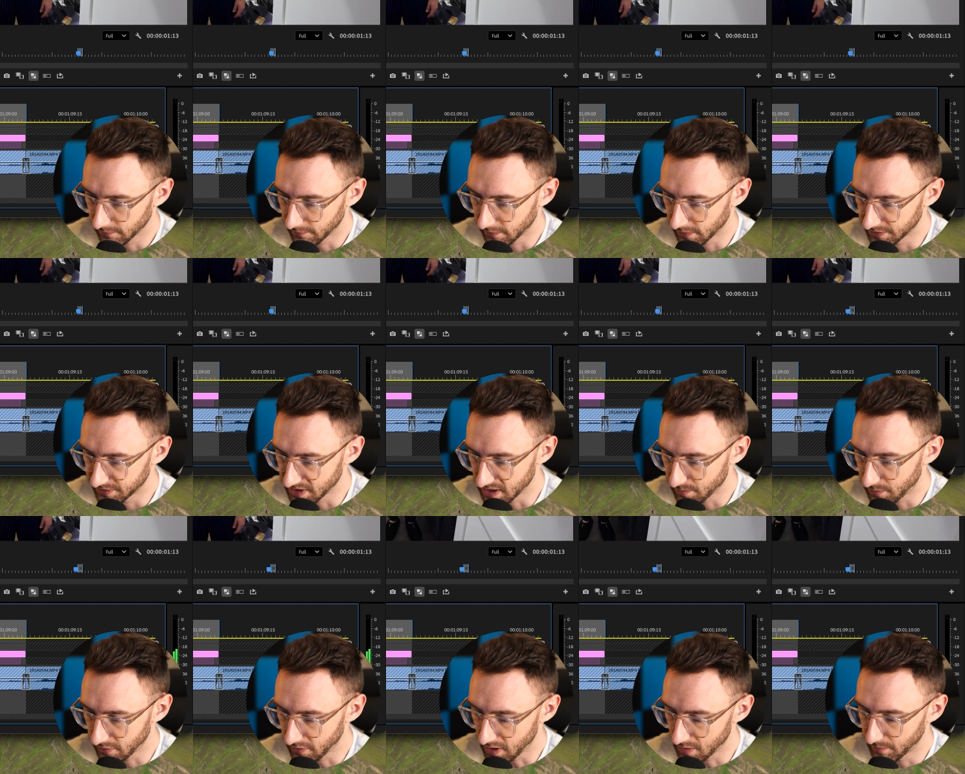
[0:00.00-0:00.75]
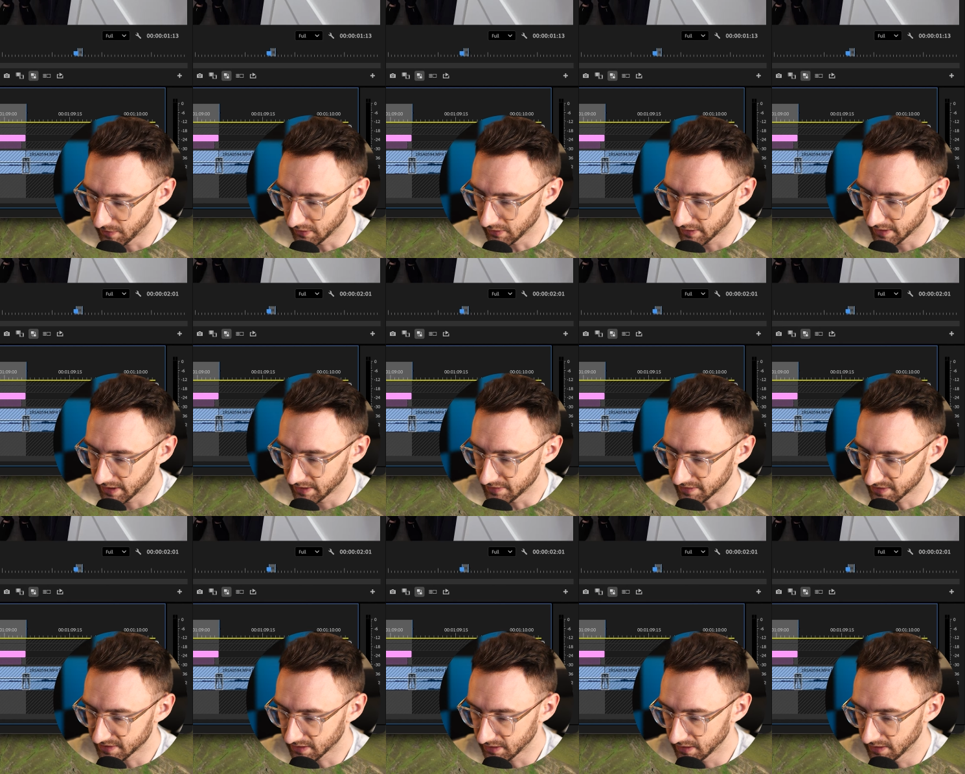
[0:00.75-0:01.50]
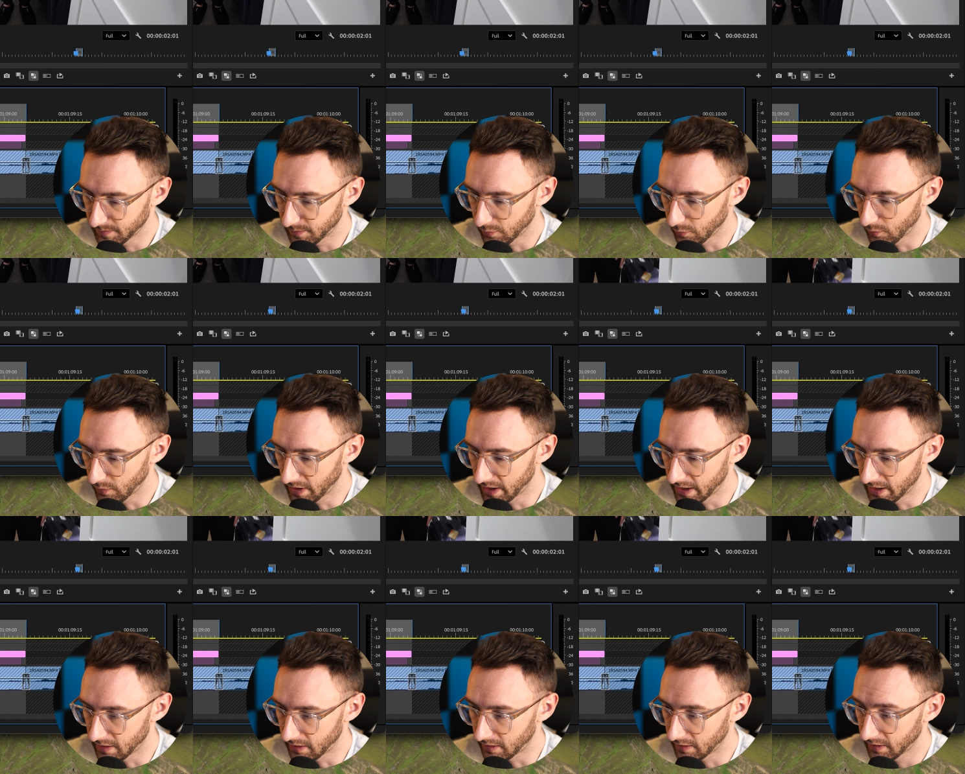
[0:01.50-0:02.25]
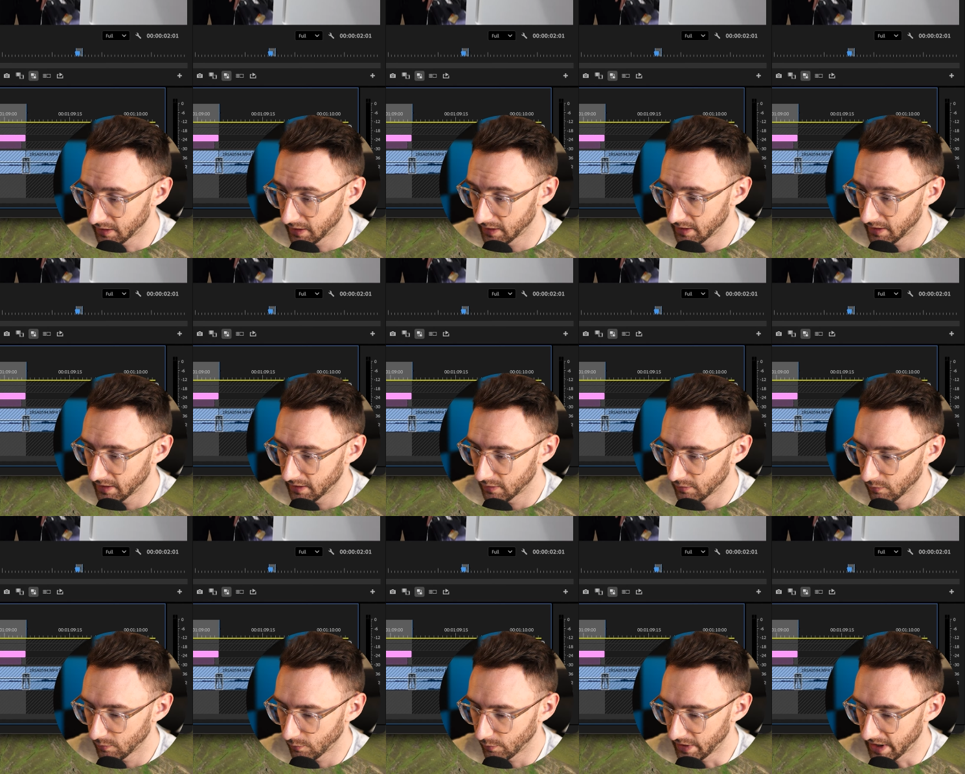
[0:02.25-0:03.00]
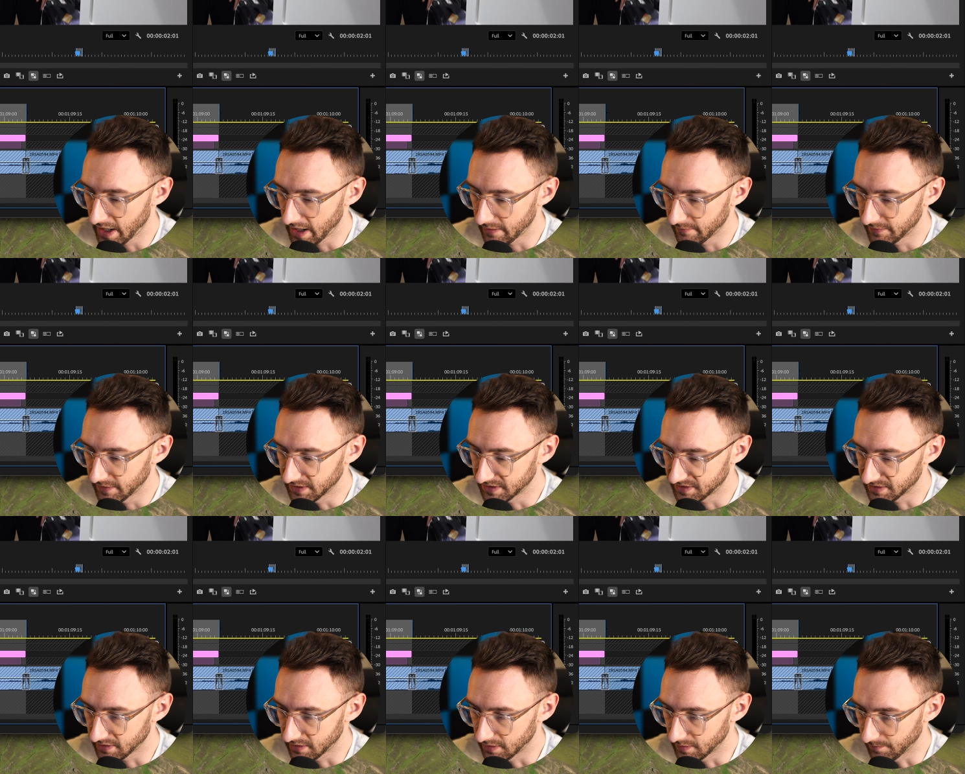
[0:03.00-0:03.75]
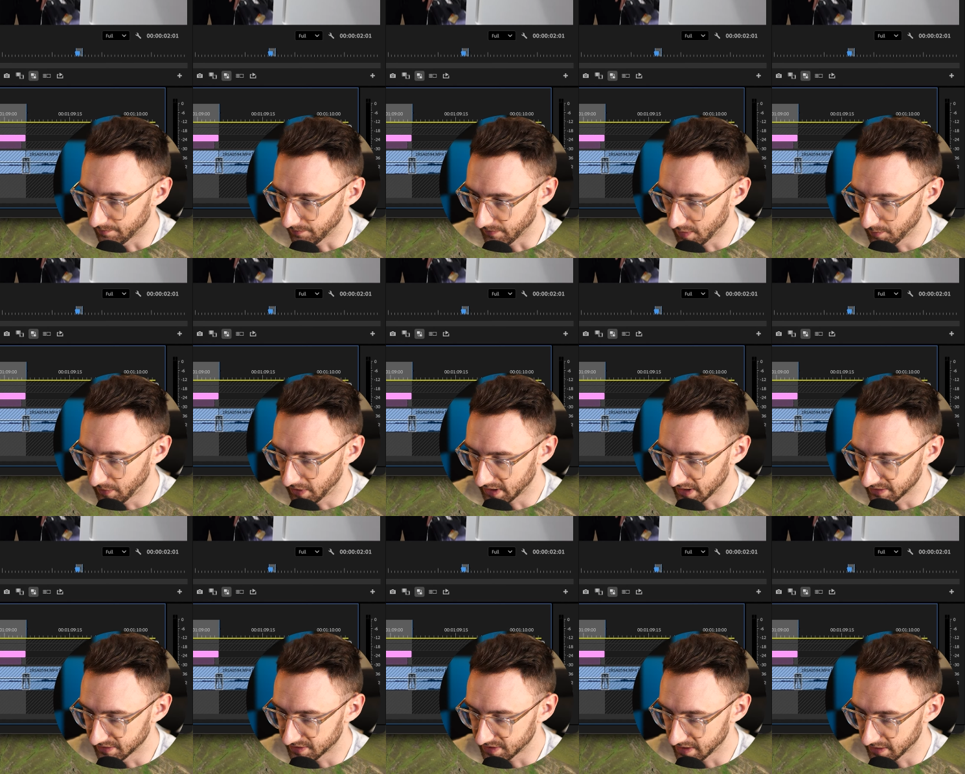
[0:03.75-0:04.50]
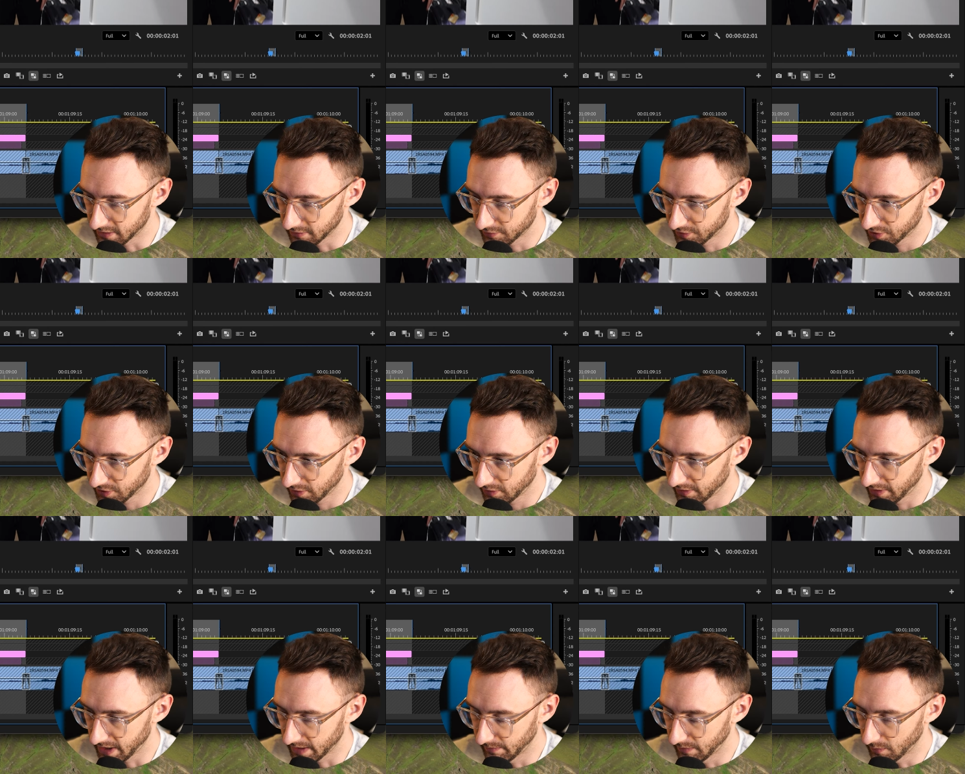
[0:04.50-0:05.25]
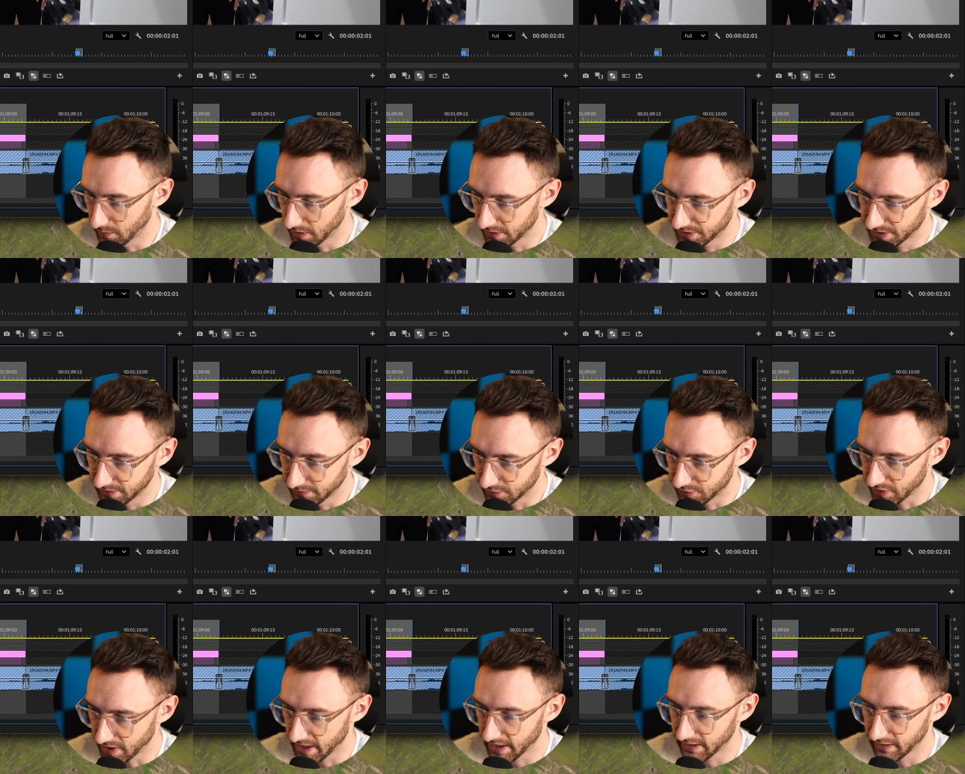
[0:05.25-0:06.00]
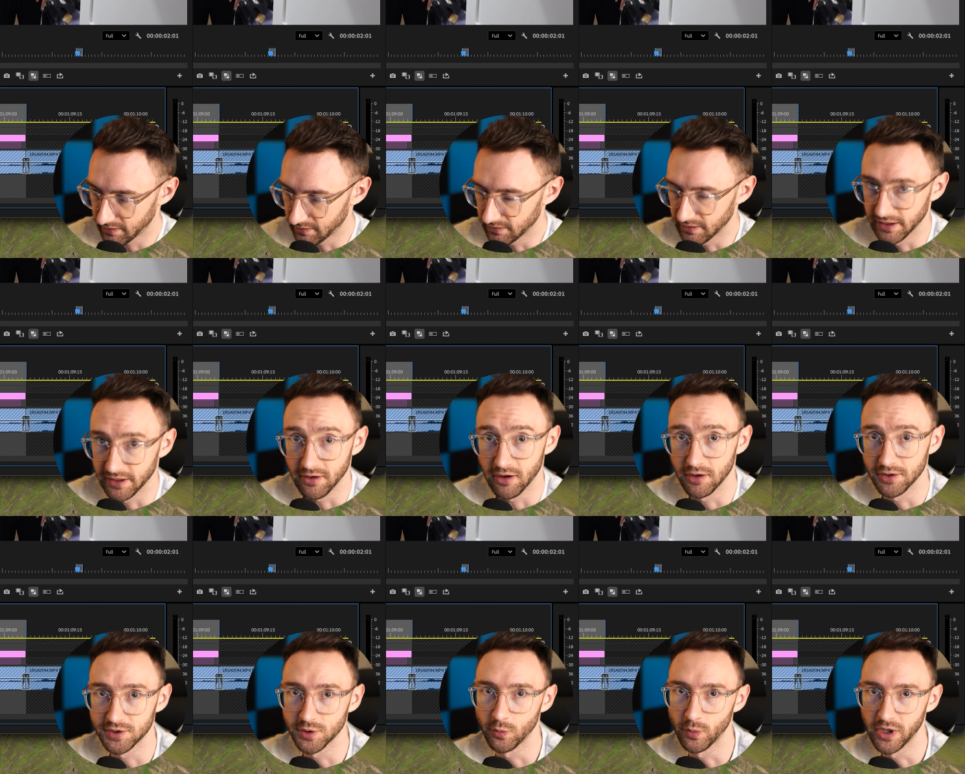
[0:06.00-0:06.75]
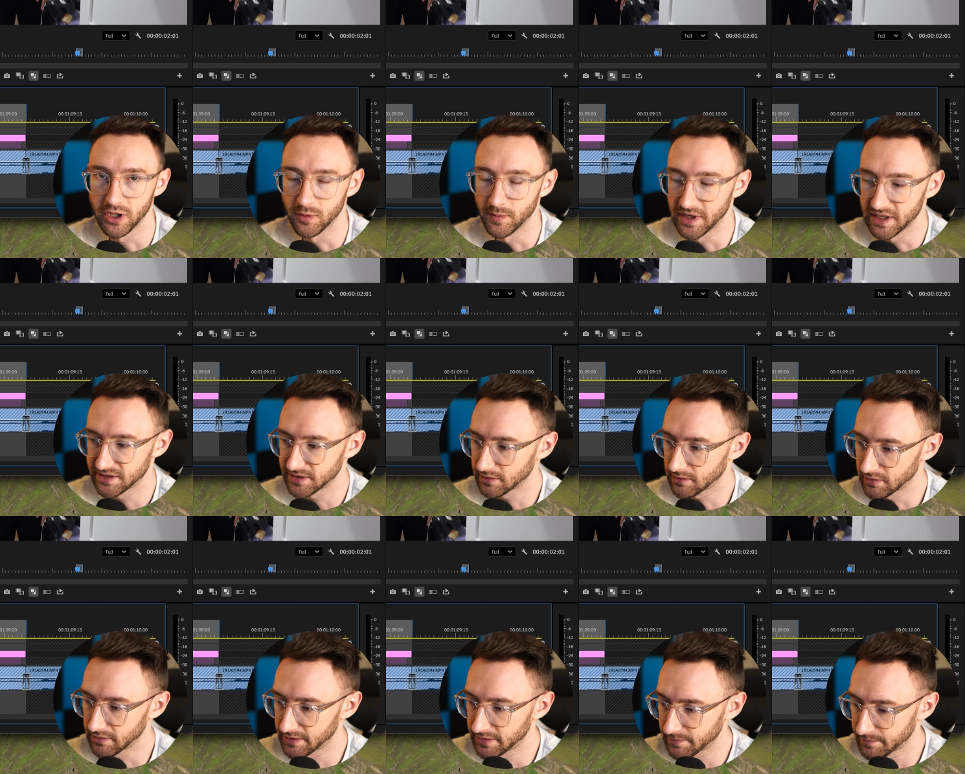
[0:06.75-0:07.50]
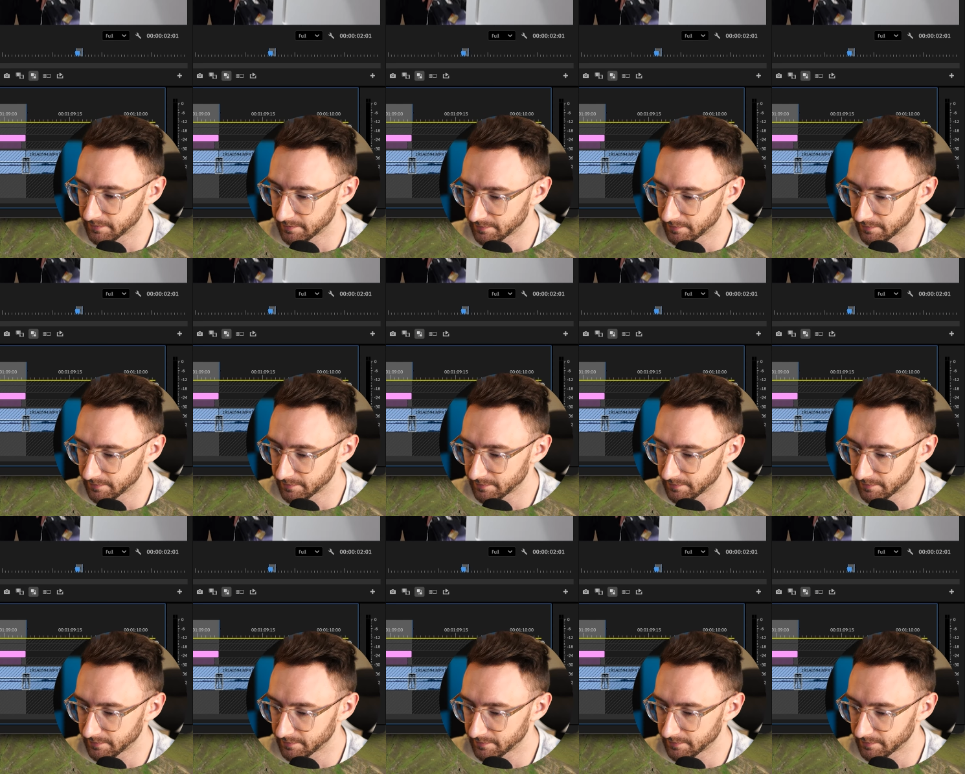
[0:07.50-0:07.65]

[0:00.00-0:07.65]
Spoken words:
for example, I'll be looking at this clip where we have this American Psycho shirt and we want to track it like onto Will basically.